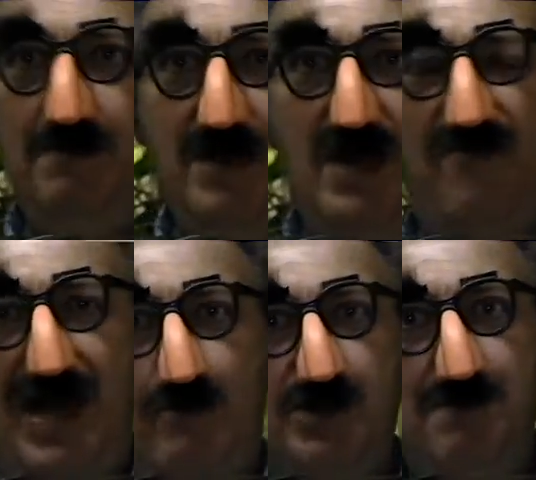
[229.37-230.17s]
be me if
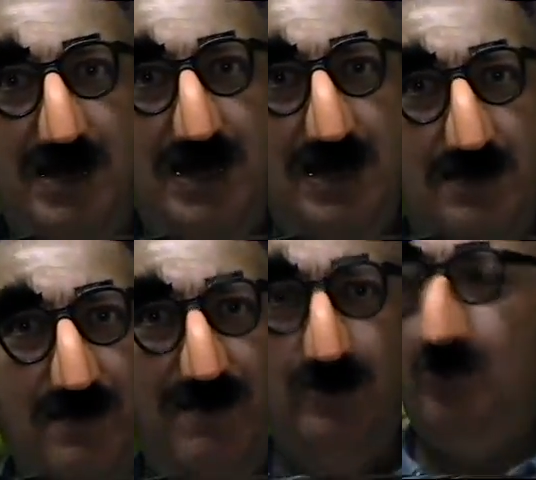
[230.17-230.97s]
I was me?
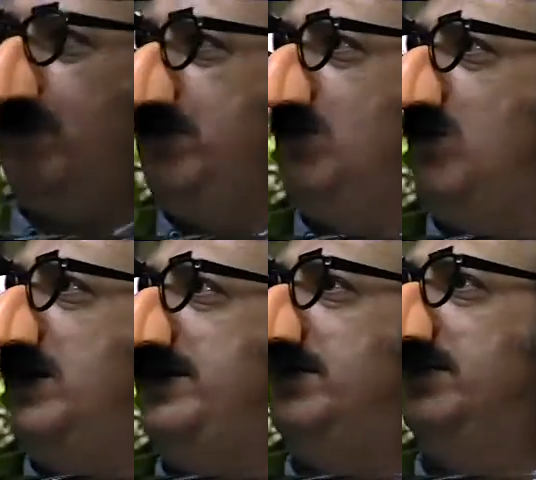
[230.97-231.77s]
Sure you
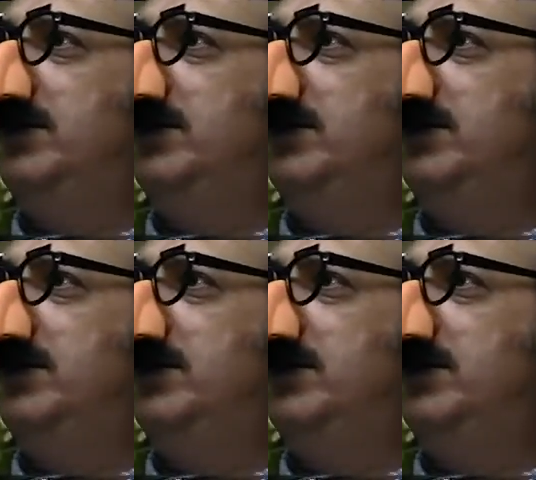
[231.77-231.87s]
would.